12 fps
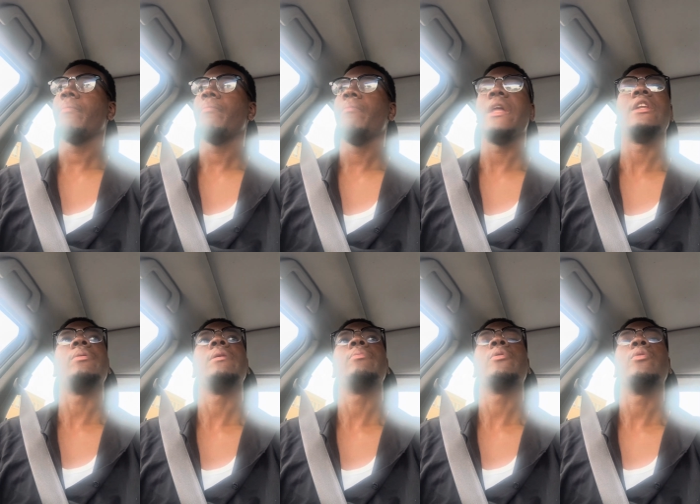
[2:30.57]
many
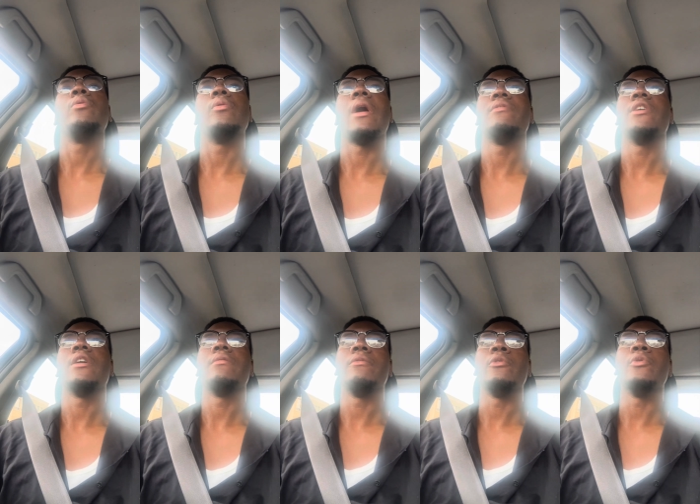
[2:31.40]
people who have
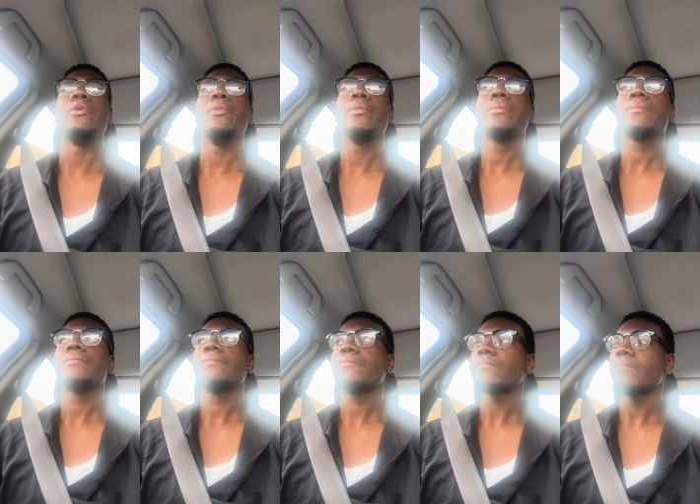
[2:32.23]
done voodoo
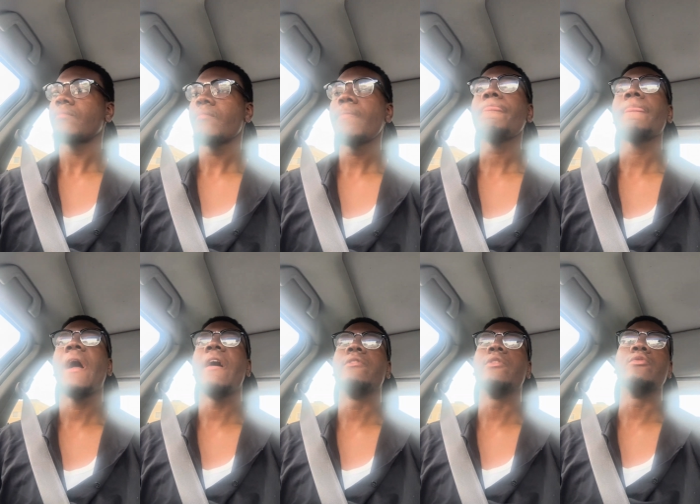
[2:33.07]

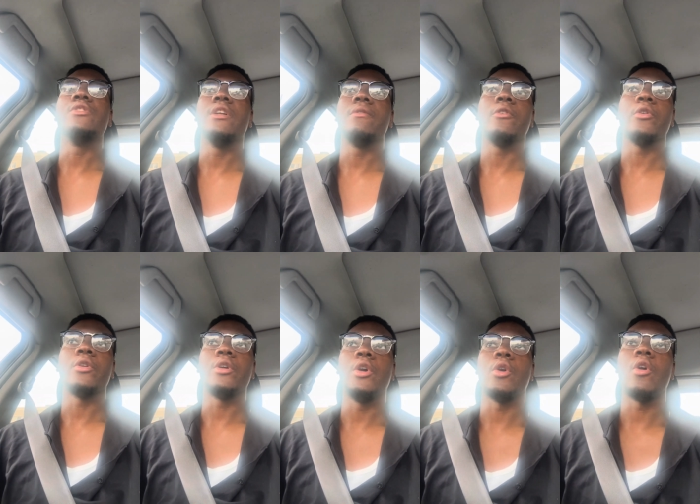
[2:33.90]
have used it for
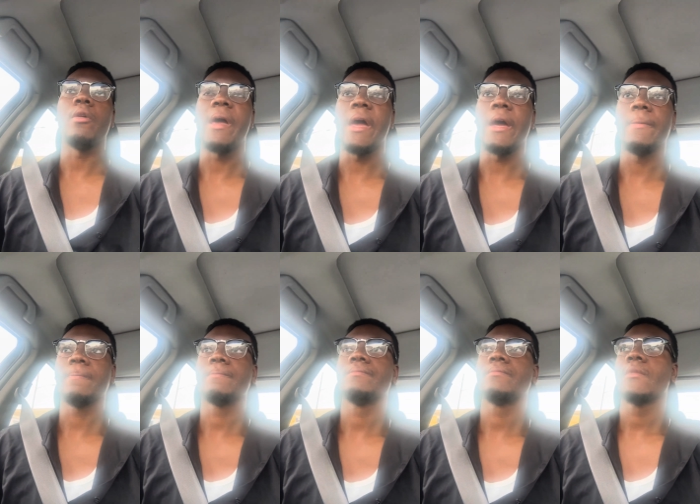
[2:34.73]
good or bad.
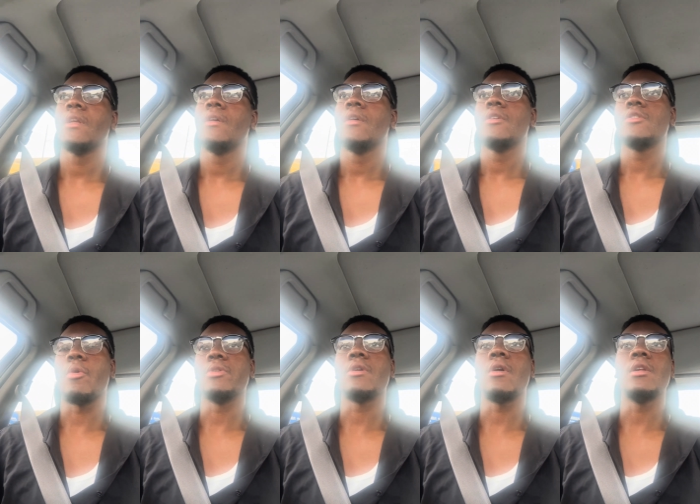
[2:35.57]

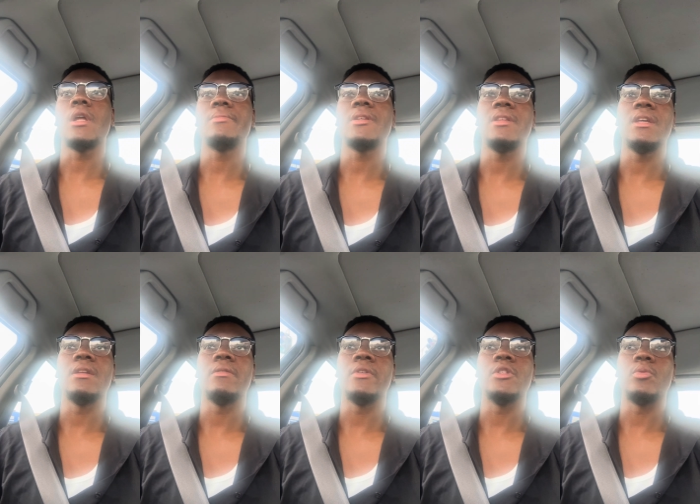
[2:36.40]
So it's all up to the
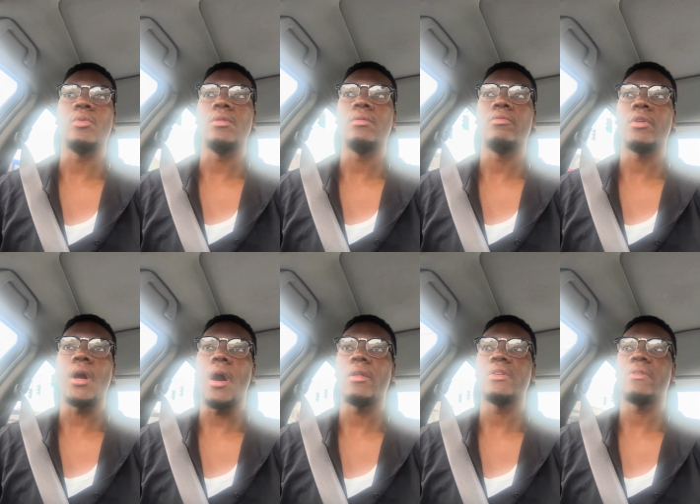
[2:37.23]
individual,
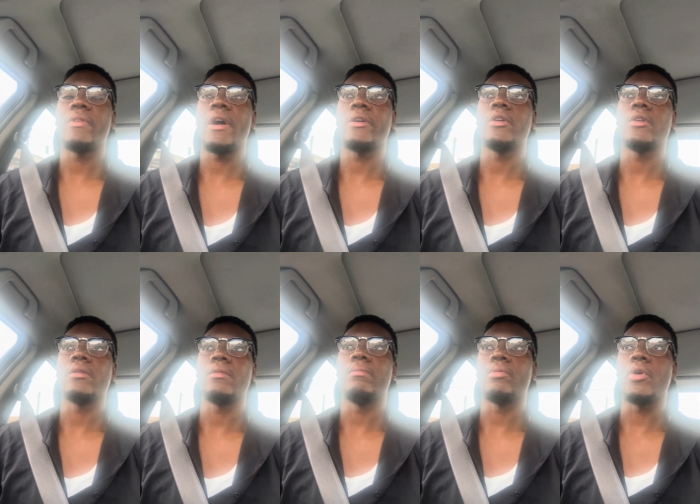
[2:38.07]
regardless of how you're
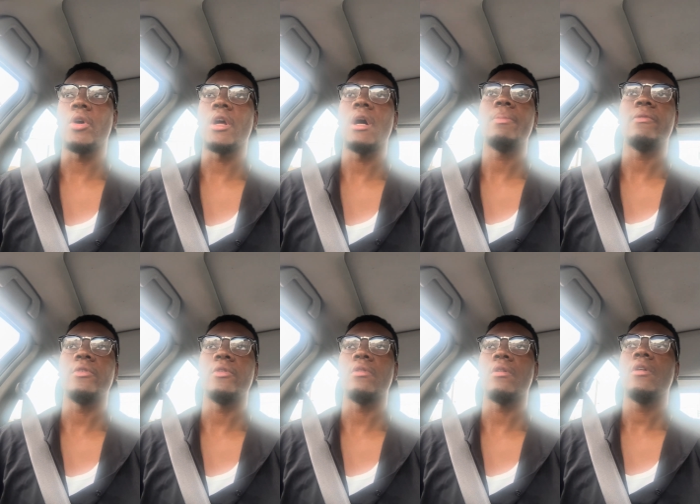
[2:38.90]
brought up. If
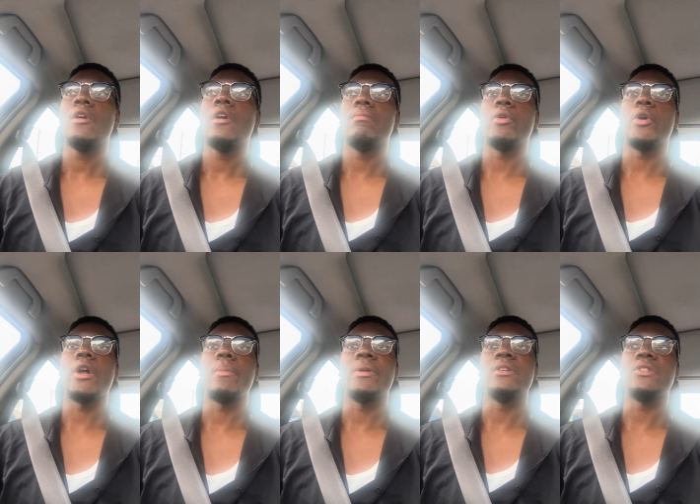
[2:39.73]
you're brought
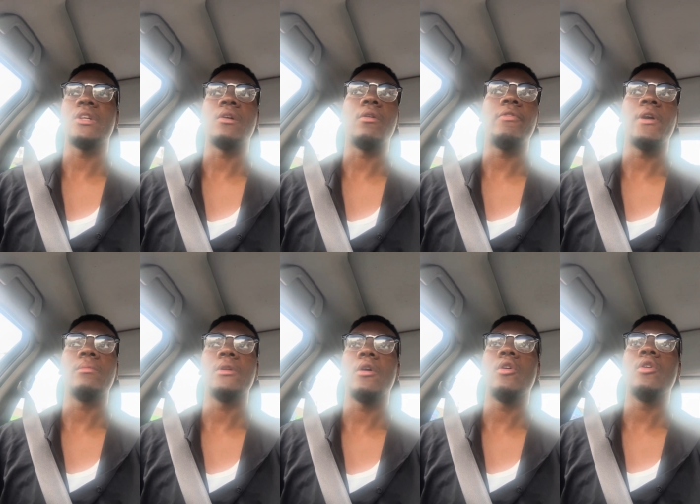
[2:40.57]
up in a single
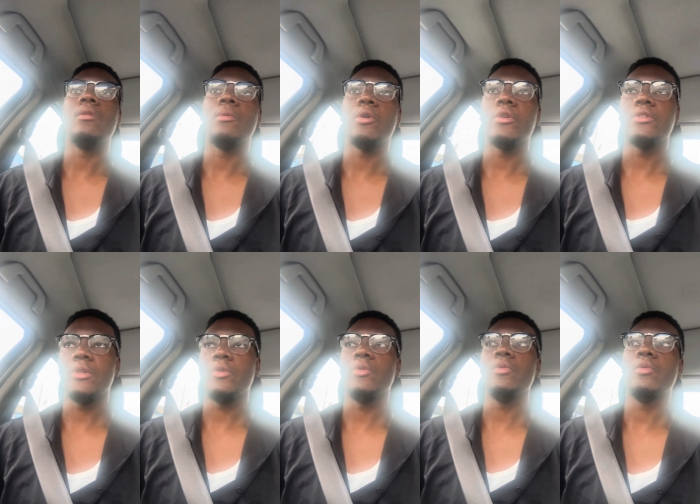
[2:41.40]
family home or a
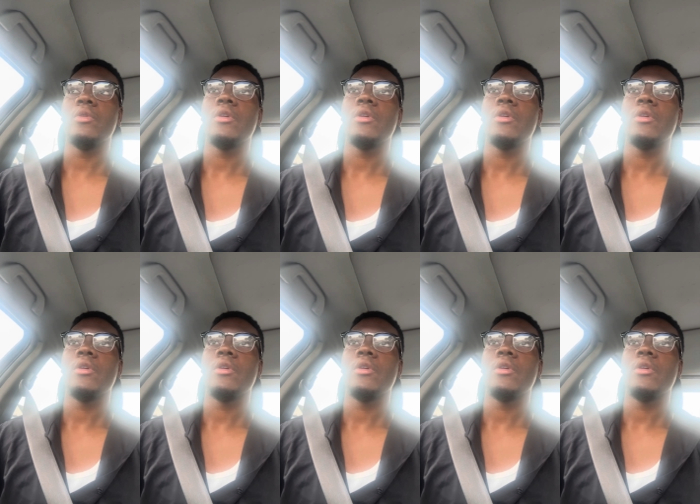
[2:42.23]
two